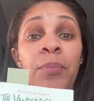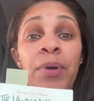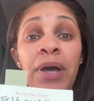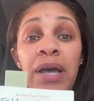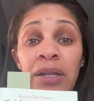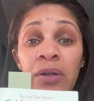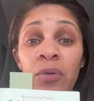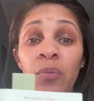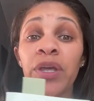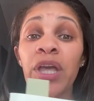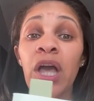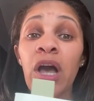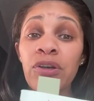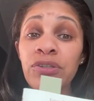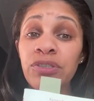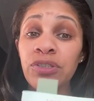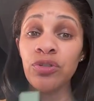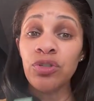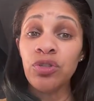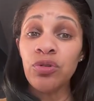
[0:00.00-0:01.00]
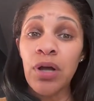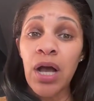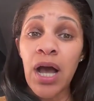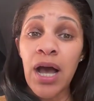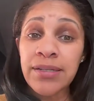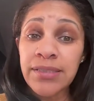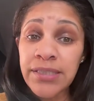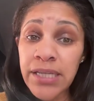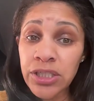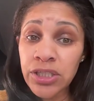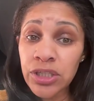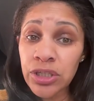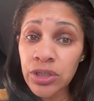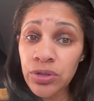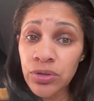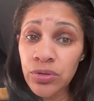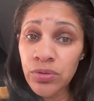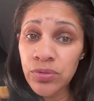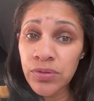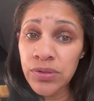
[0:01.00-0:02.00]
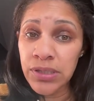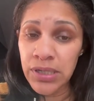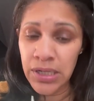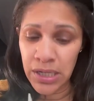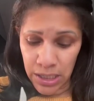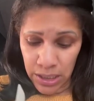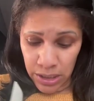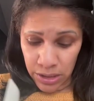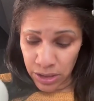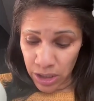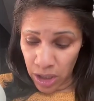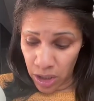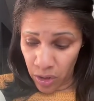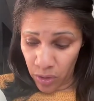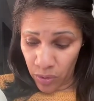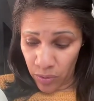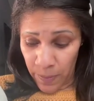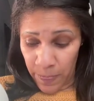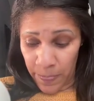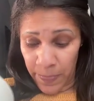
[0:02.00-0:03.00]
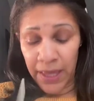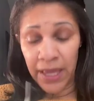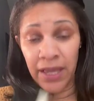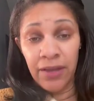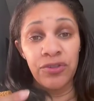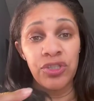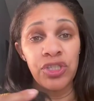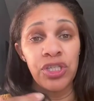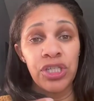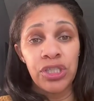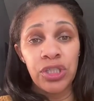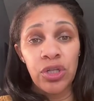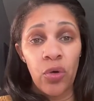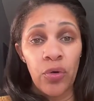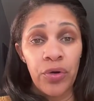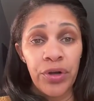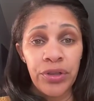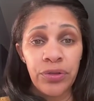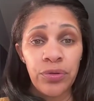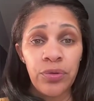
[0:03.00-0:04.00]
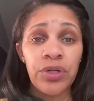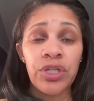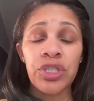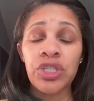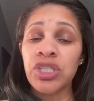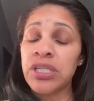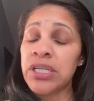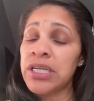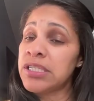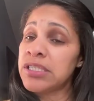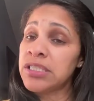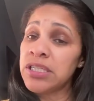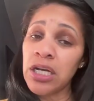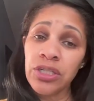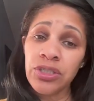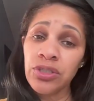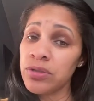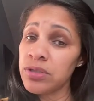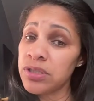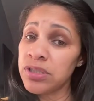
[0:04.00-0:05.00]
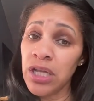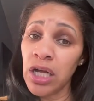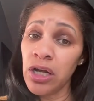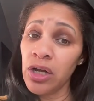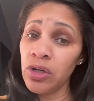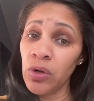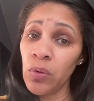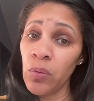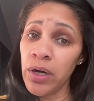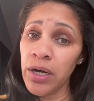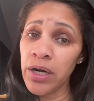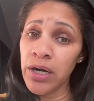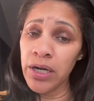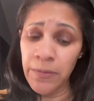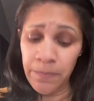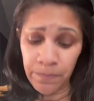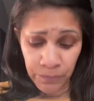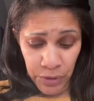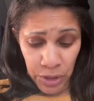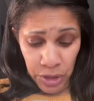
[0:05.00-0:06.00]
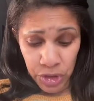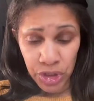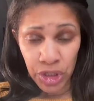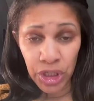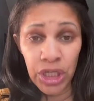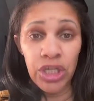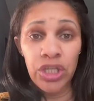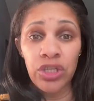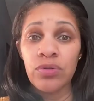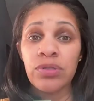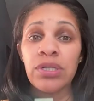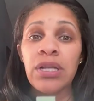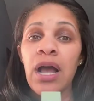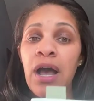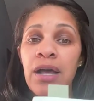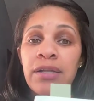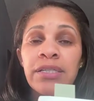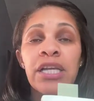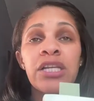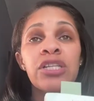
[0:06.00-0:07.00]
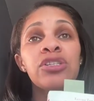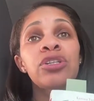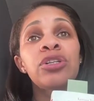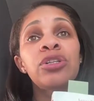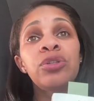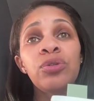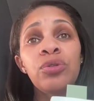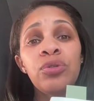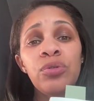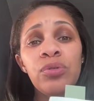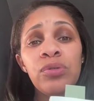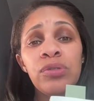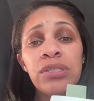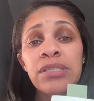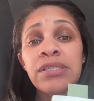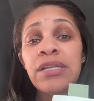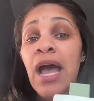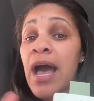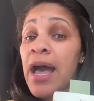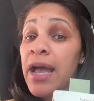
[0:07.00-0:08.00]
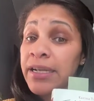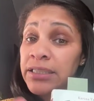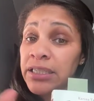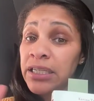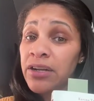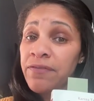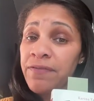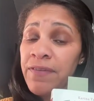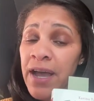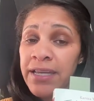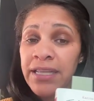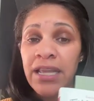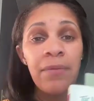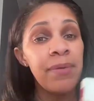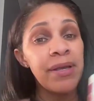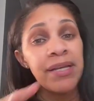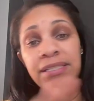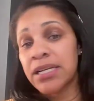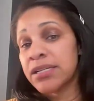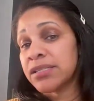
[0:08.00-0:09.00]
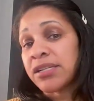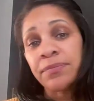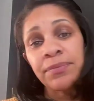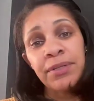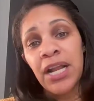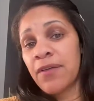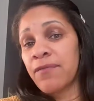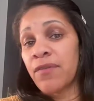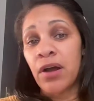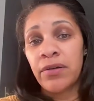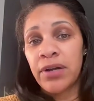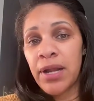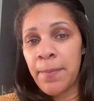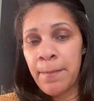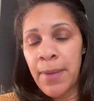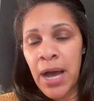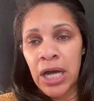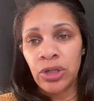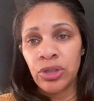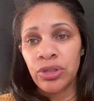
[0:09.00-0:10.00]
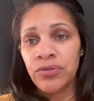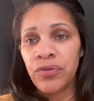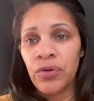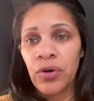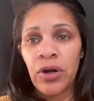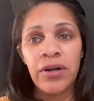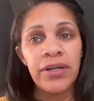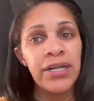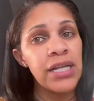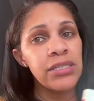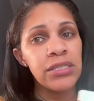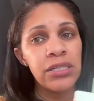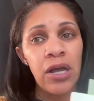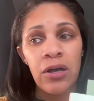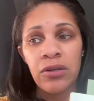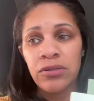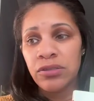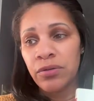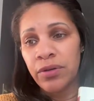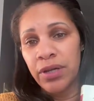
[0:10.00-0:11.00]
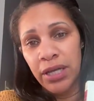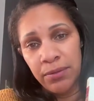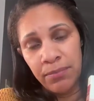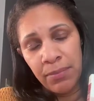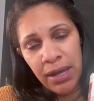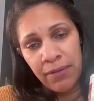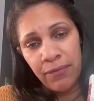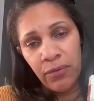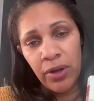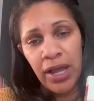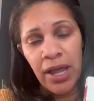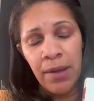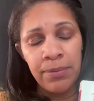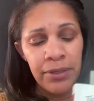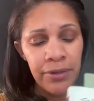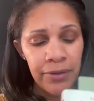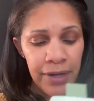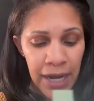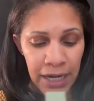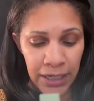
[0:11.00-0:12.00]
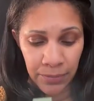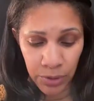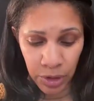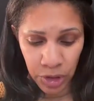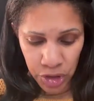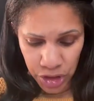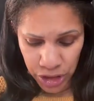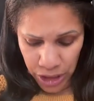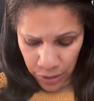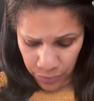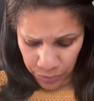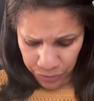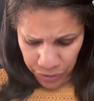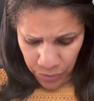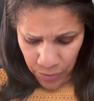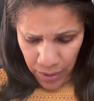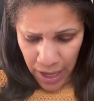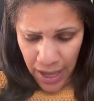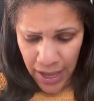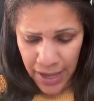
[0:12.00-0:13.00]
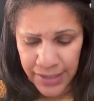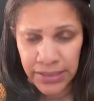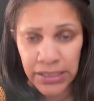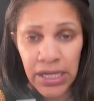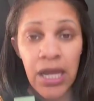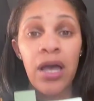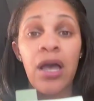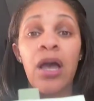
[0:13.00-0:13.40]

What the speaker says: but we also do context clues. So if she's going through it and she gets stuck on a word, she can use context clues to identify that, because that's something I've already modeled for her. That's also in my vocabulary guide I'm going to share with you guys.